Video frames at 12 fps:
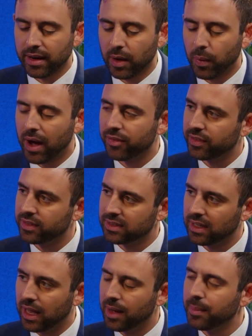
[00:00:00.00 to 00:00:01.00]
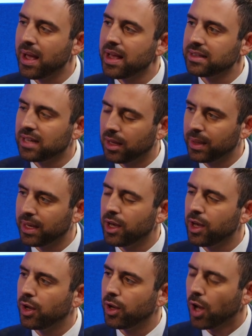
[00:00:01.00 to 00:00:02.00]
Nawaf Salaam. Tell
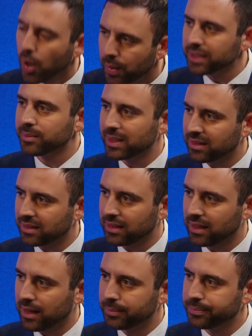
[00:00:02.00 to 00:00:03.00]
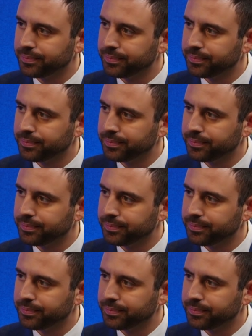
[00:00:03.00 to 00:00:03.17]
me, who is Mr. Salaam?